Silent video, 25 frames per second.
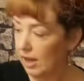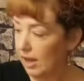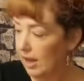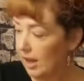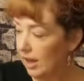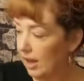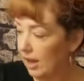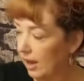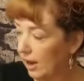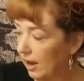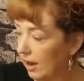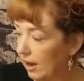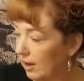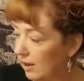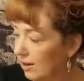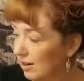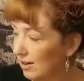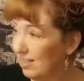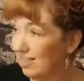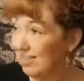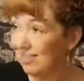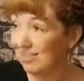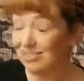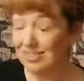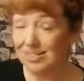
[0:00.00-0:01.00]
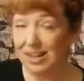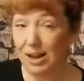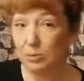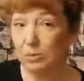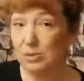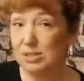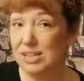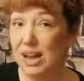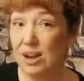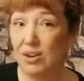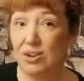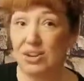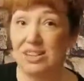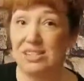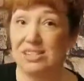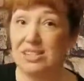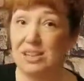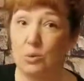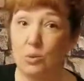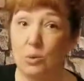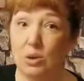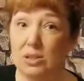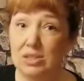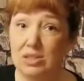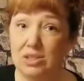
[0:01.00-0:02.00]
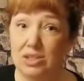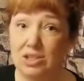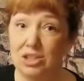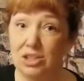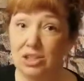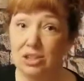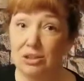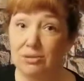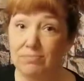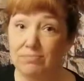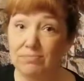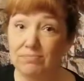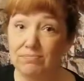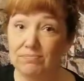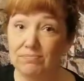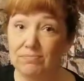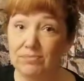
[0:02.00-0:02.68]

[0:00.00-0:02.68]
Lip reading: And that was how easy it was to do.